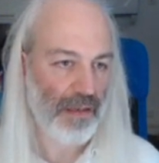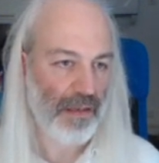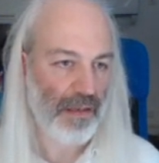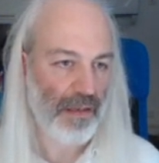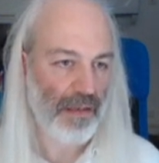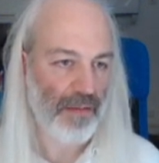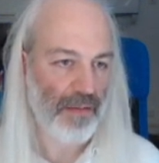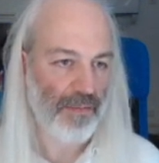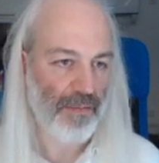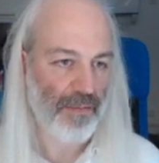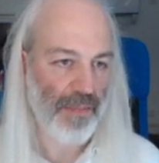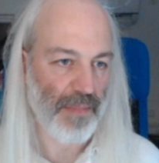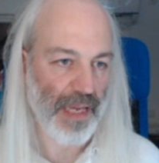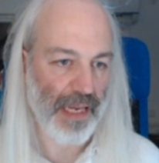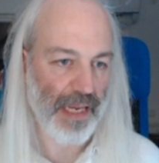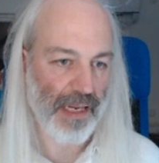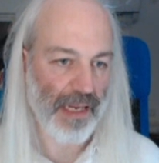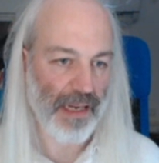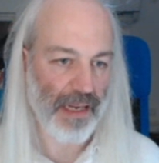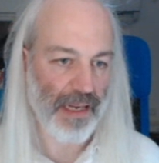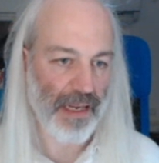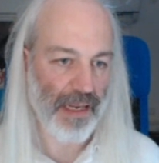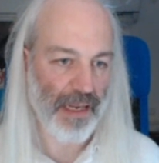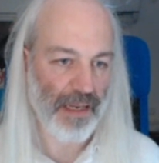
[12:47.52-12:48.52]
make
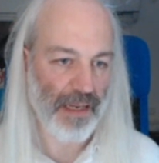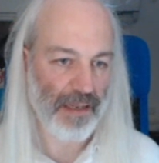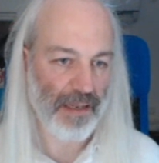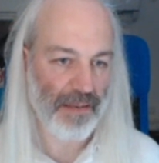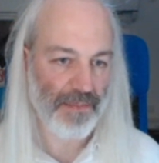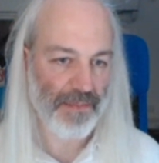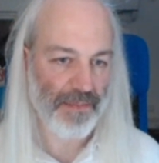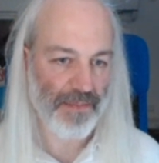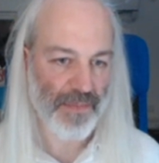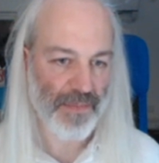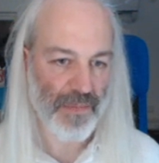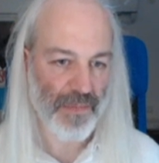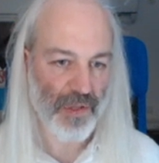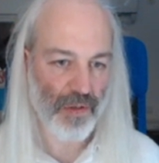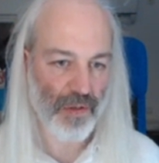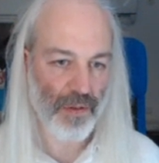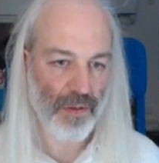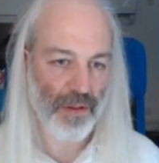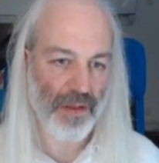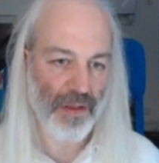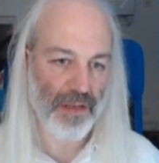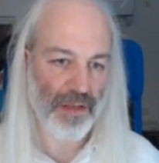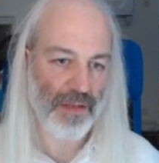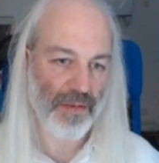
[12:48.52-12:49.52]
again. So
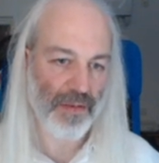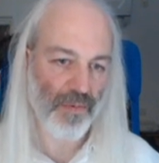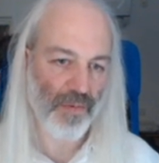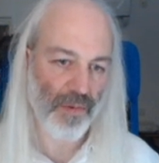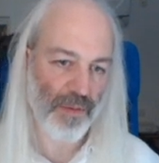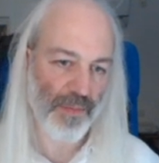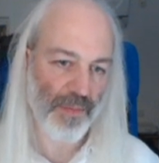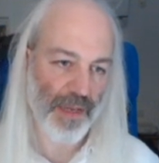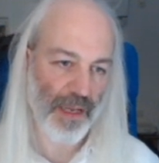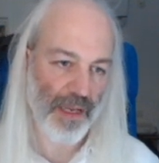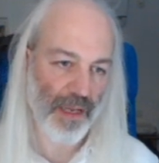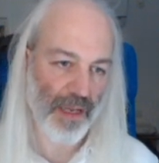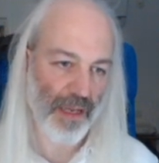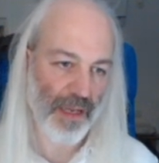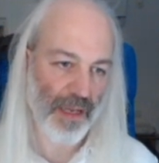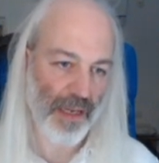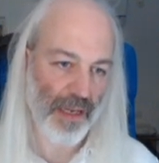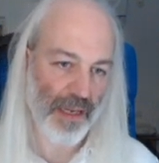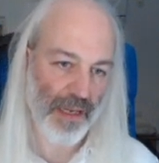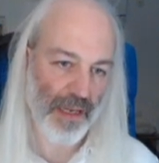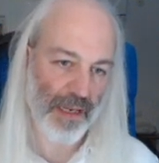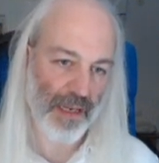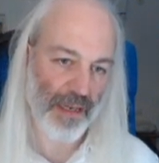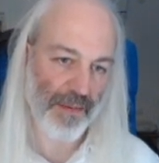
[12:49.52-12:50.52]
this will be
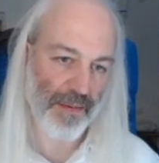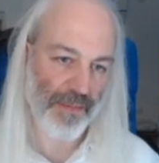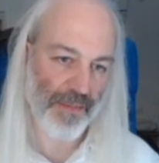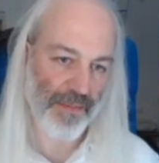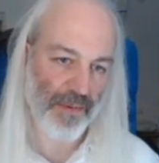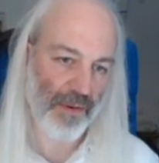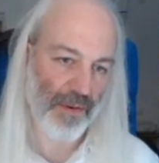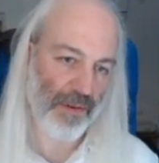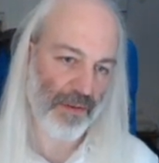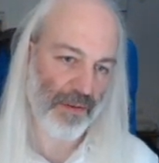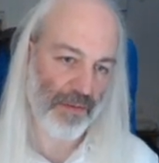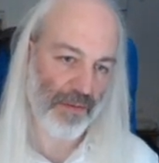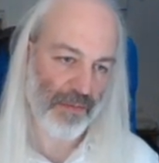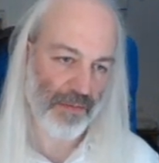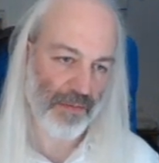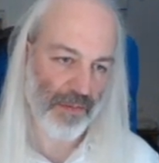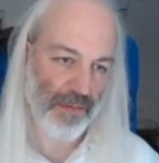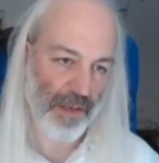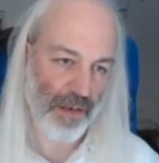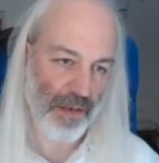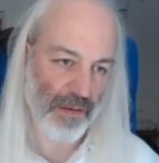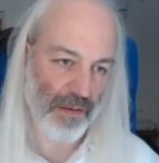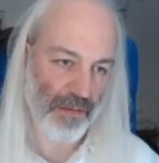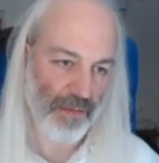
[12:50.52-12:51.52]
or you
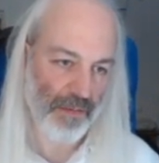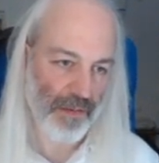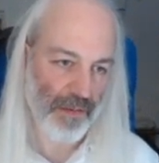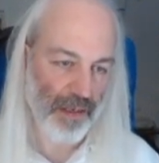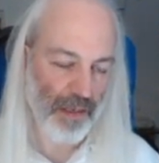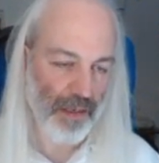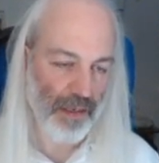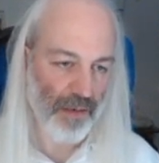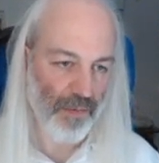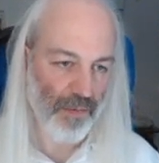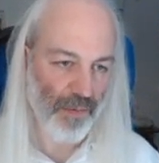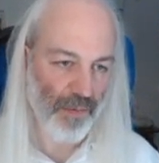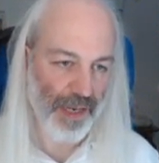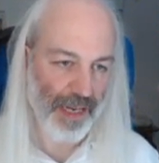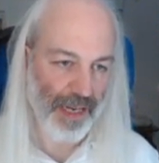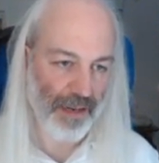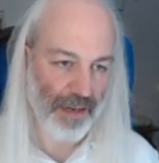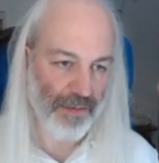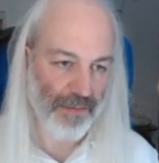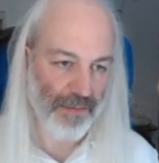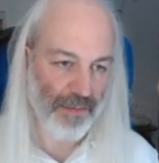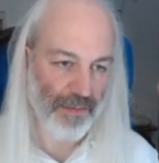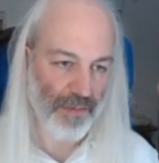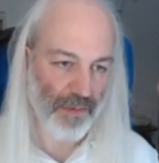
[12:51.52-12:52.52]
know, we
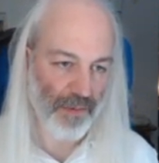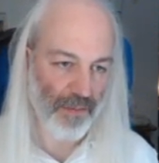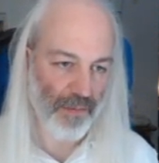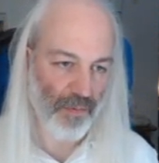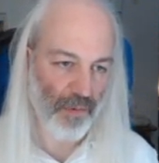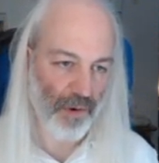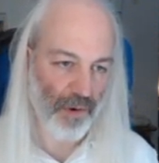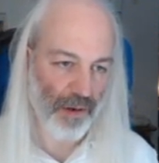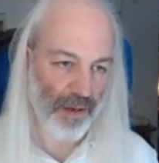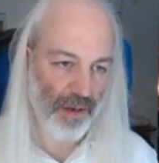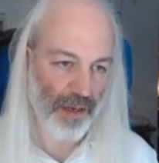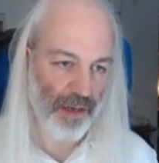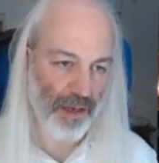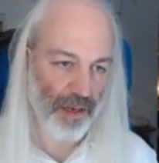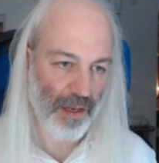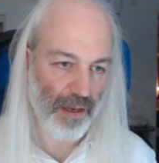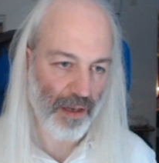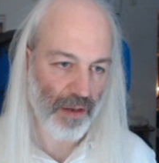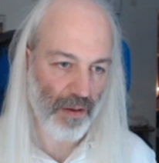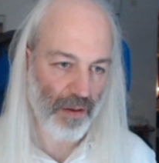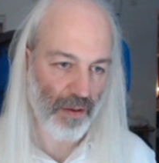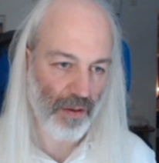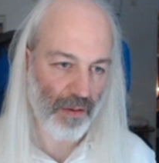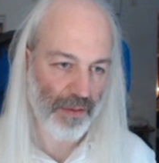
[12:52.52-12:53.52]
can work
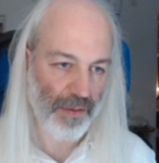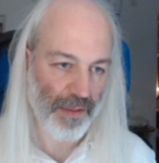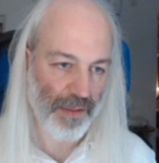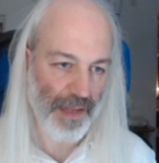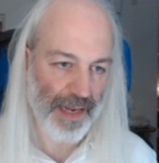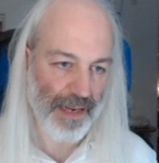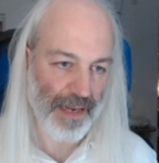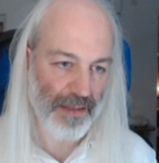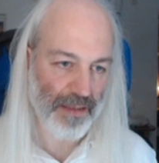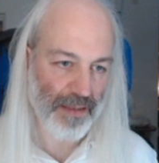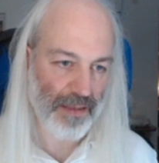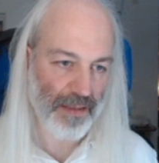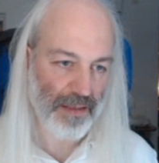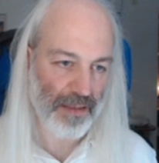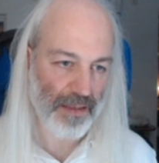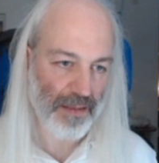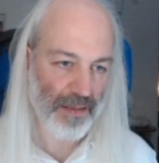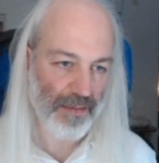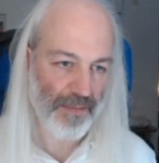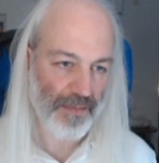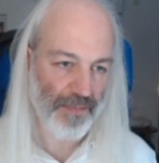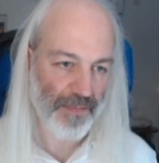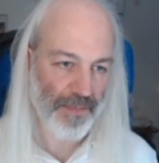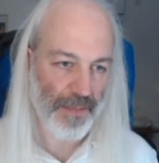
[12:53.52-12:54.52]
on that,
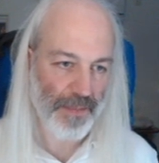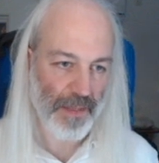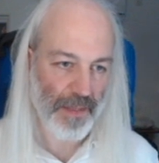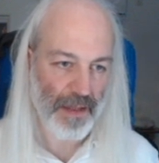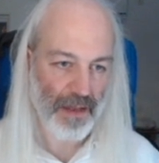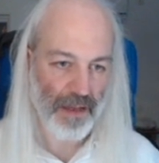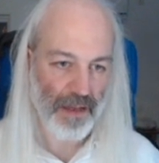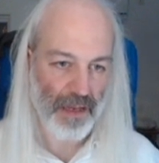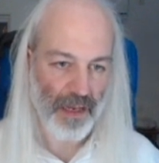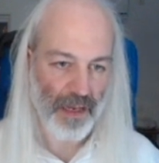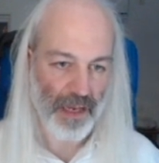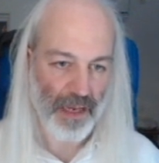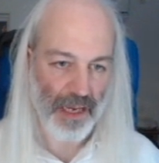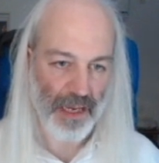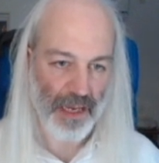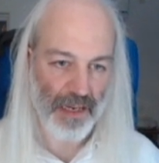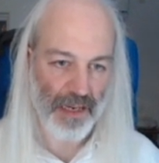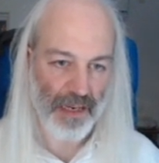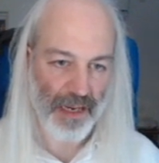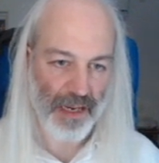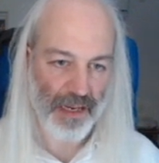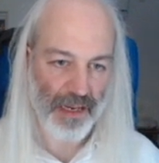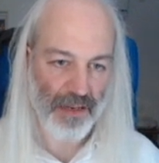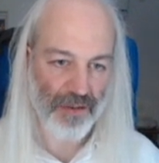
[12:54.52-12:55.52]
and
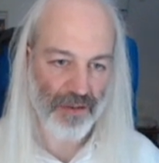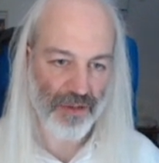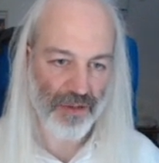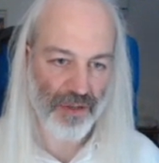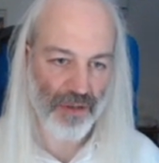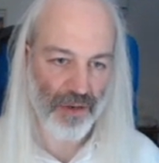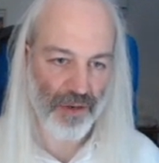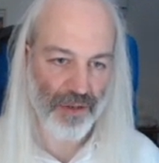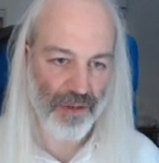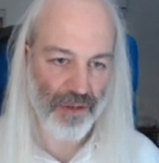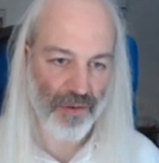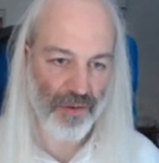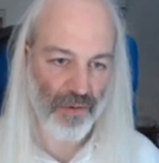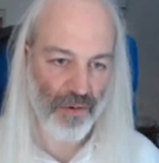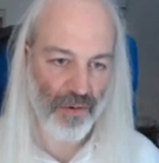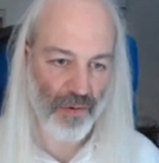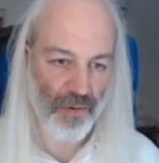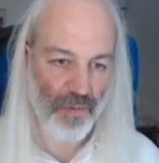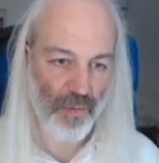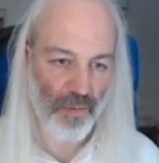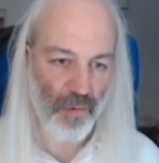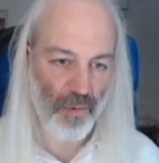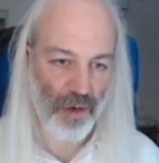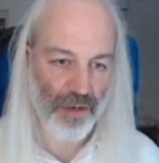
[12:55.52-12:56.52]
I can show you
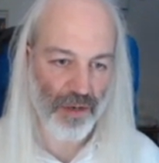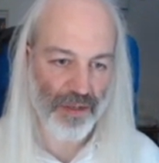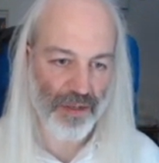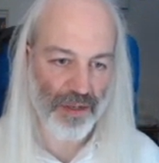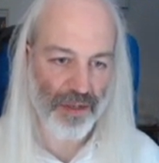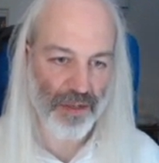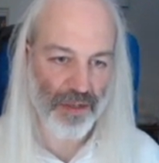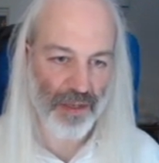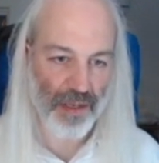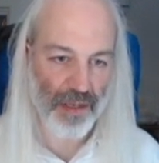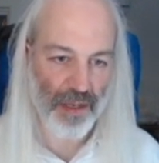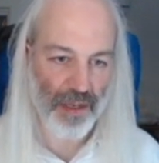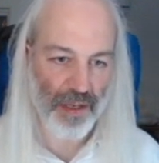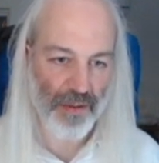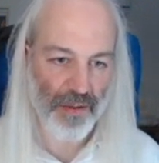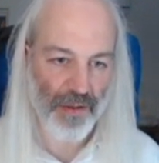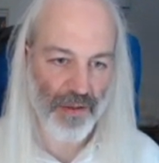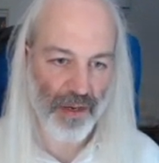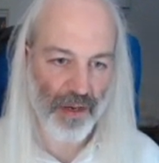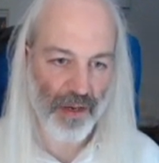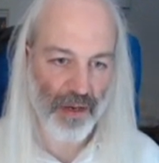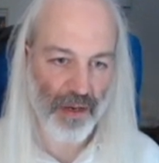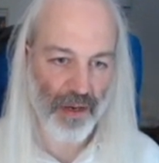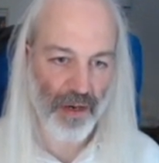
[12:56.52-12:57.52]
what the
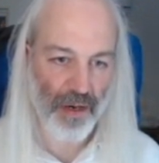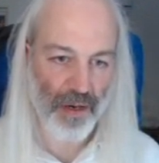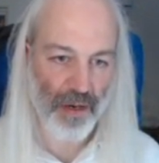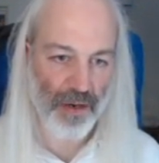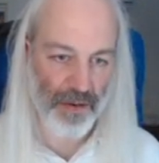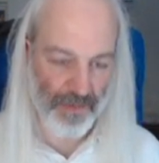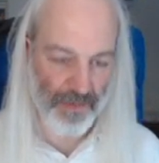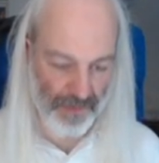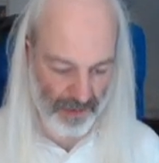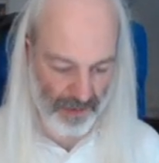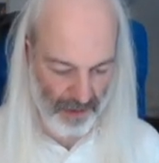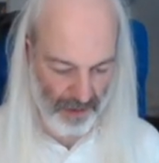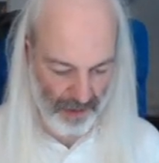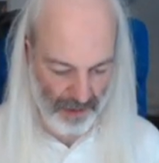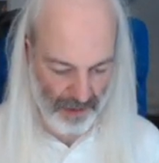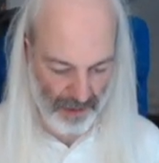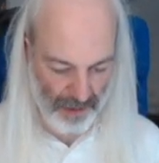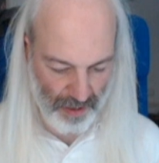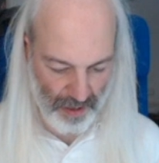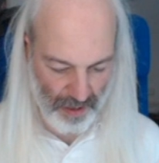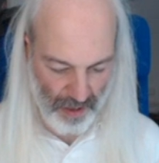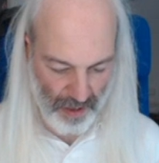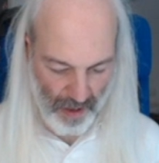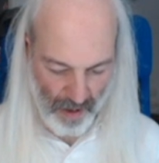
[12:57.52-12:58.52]
curves
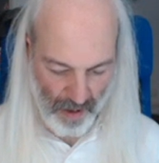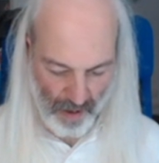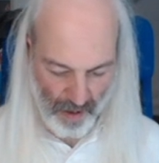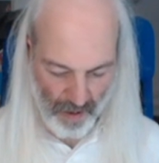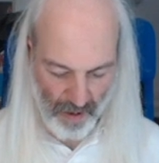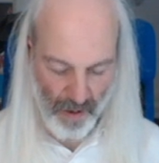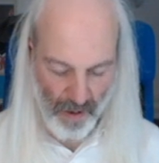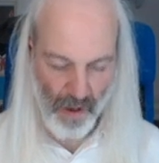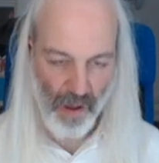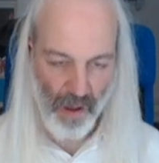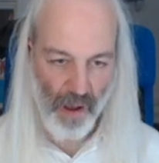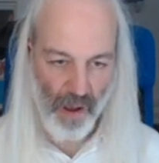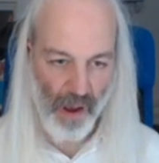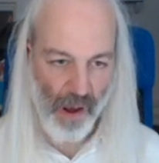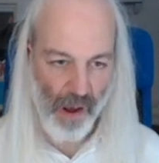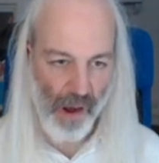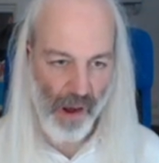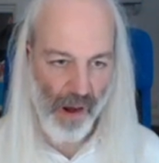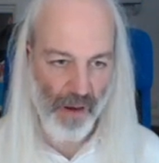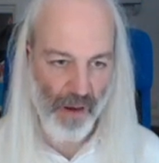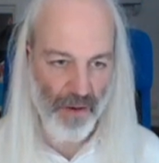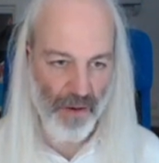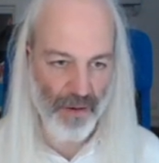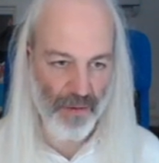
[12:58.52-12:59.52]

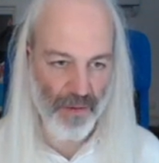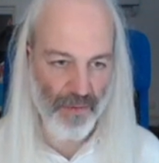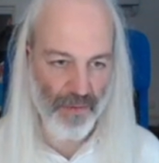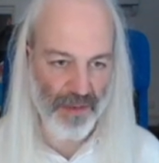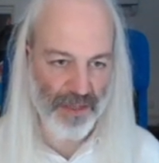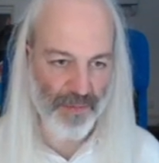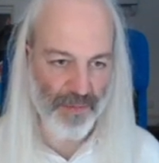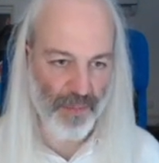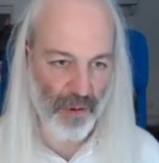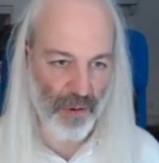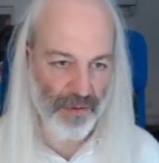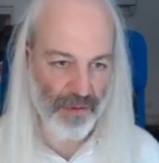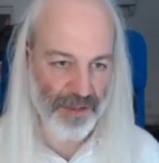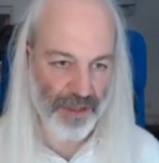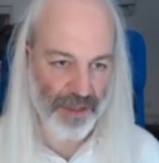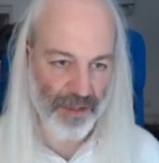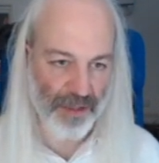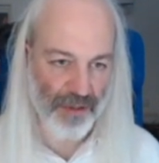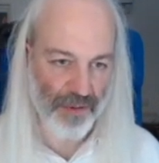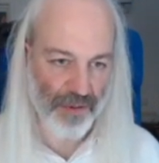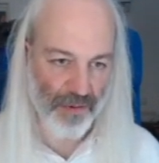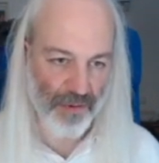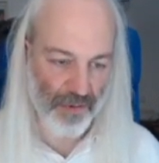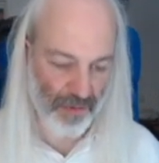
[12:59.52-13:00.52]
are responding
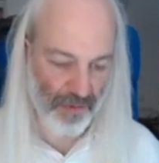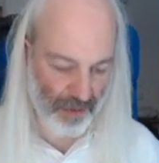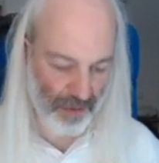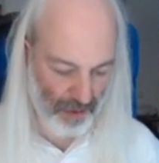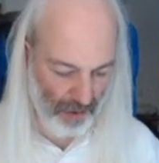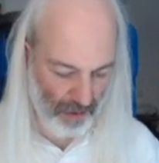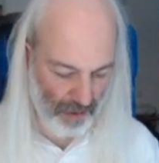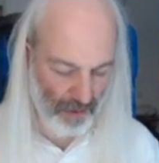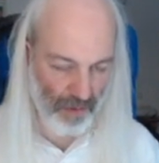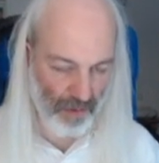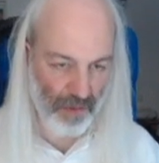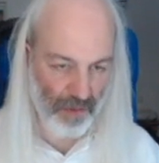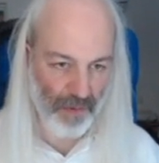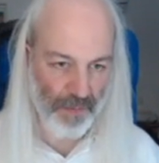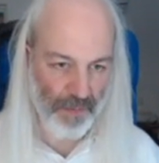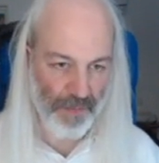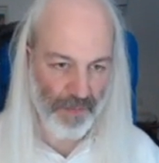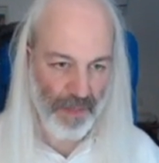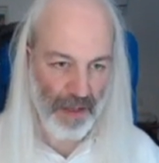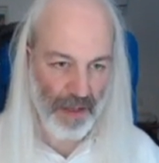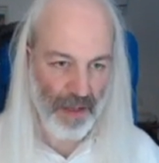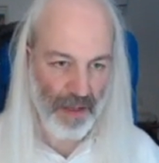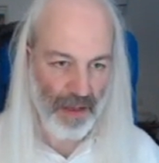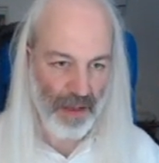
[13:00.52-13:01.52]
to. So
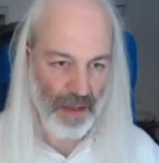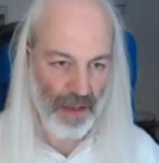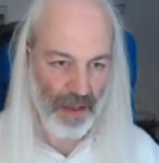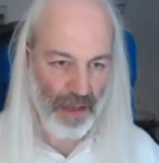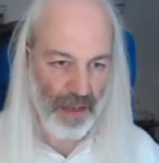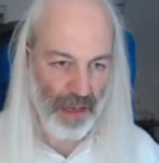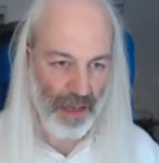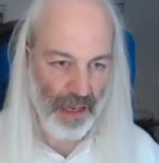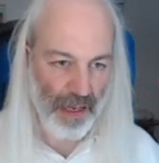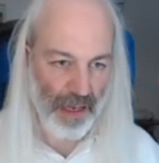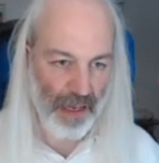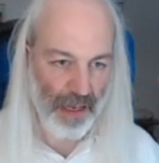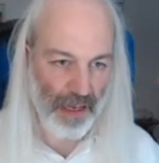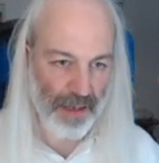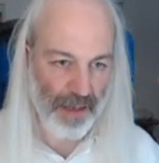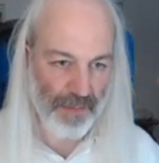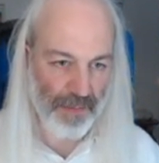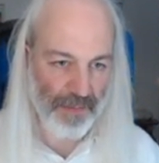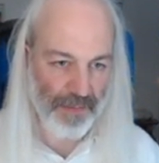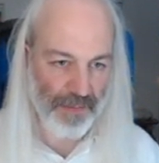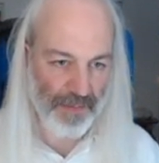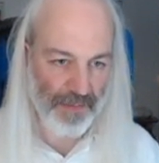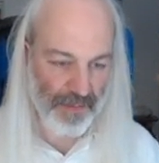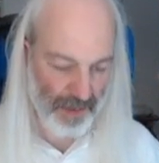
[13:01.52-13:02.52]

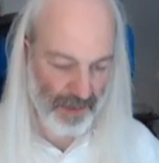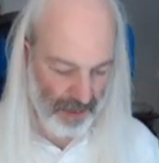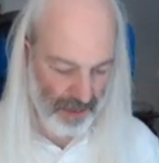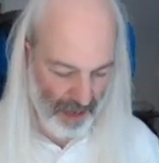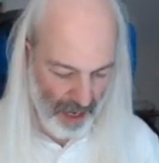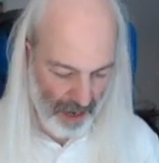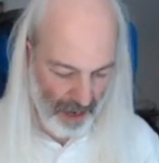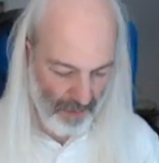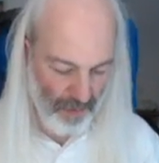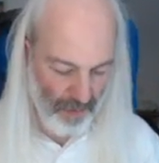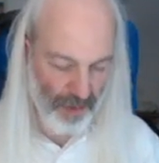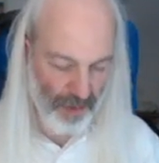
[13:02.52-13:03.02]
say I want